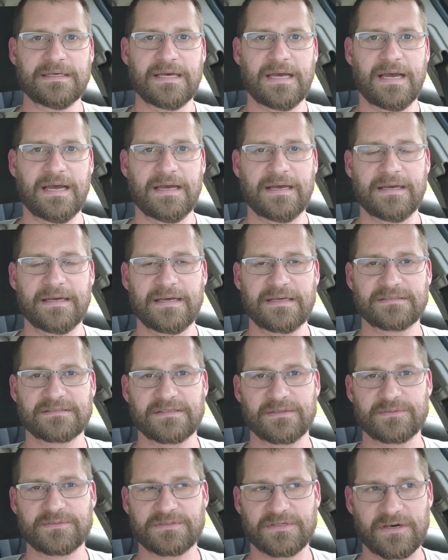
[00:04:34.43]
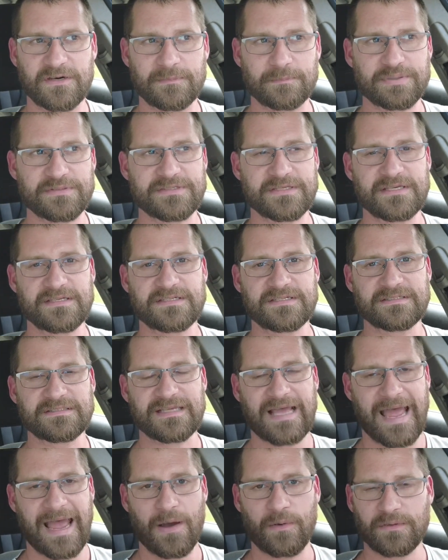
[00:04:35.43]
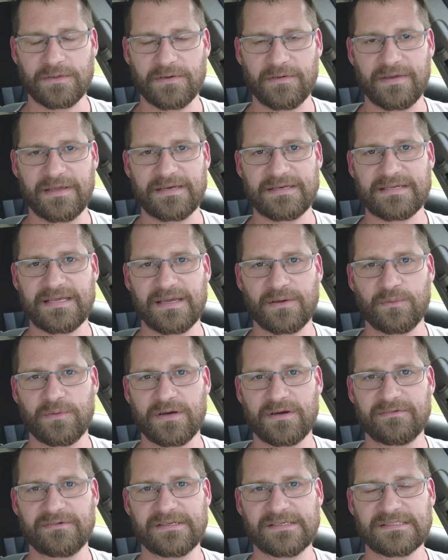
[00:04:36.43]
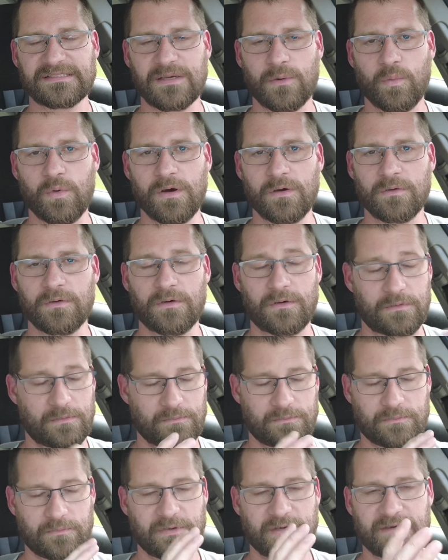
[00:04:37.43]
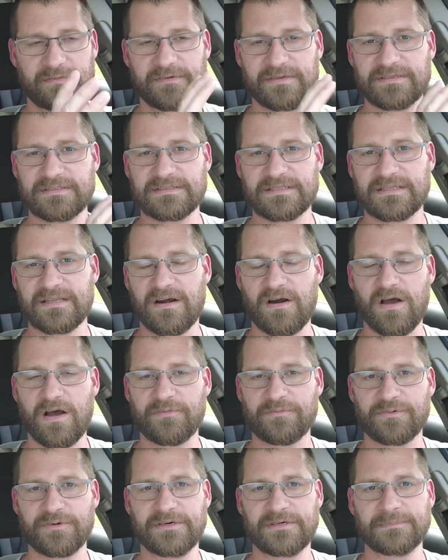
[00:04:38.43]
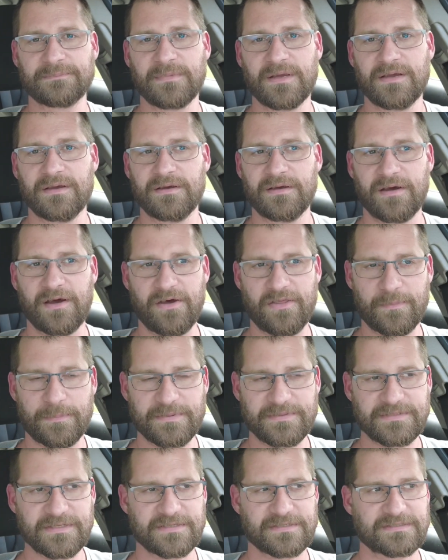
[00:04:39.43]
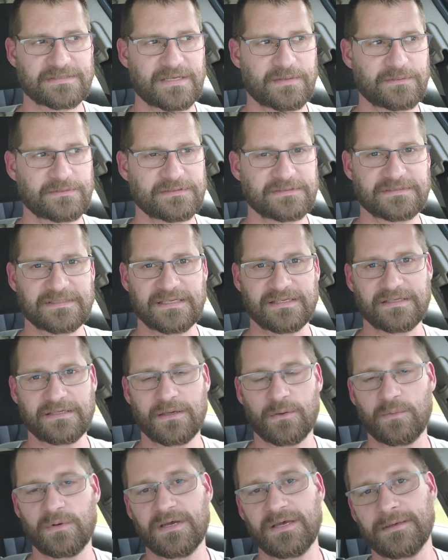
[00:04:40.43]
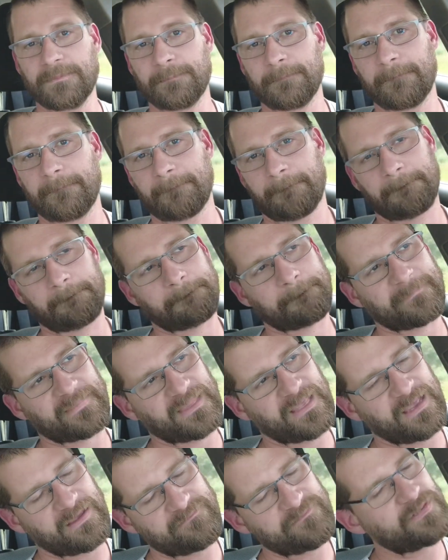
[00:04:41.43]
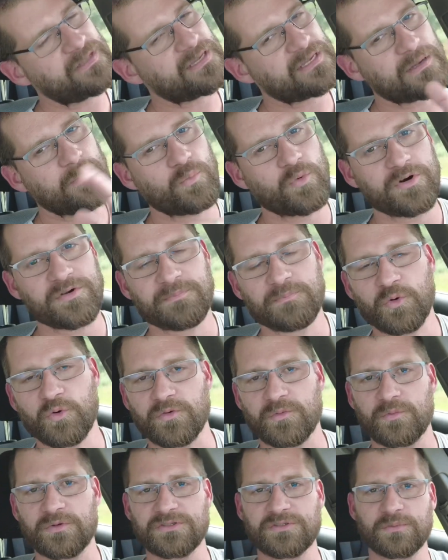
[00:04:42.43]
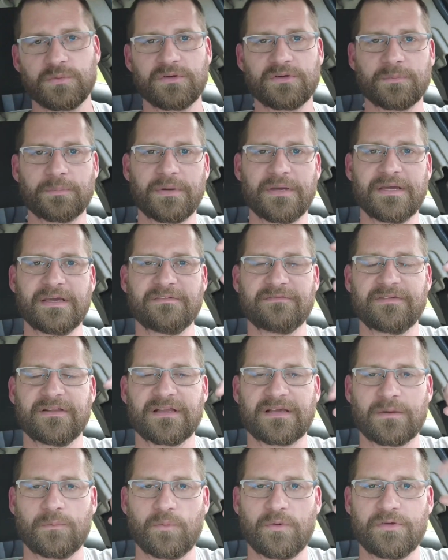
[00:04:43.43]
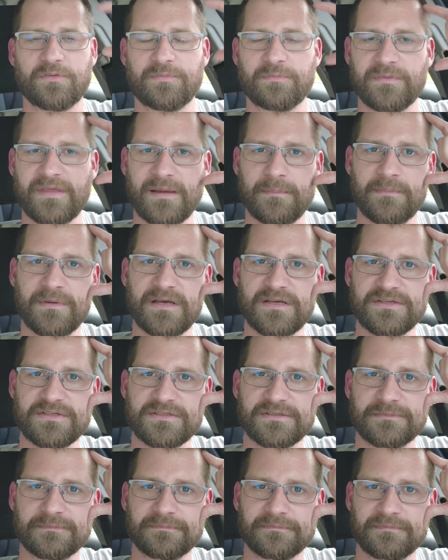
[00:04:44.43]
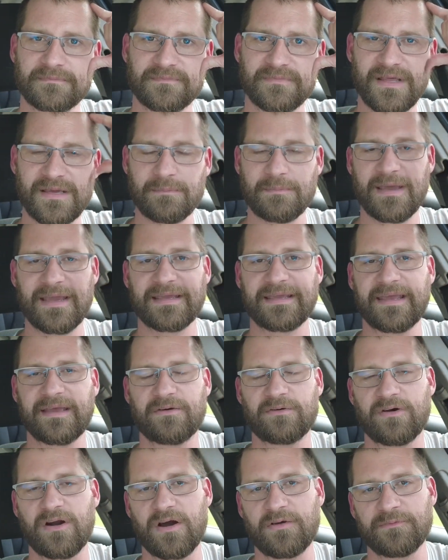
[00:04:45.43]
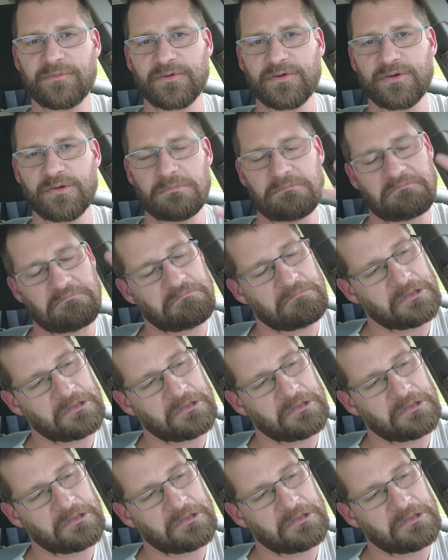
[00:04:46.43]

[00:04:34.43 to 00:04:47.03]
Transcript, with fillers: Uh, so certain positions, I would go ahead and take whatever it is I want or whatever it is that they're offering. Other positions, I would just say, you know what? I feel like I'm worth more than what you want to pay. I feel like I'm worth that much. They may counter offer you.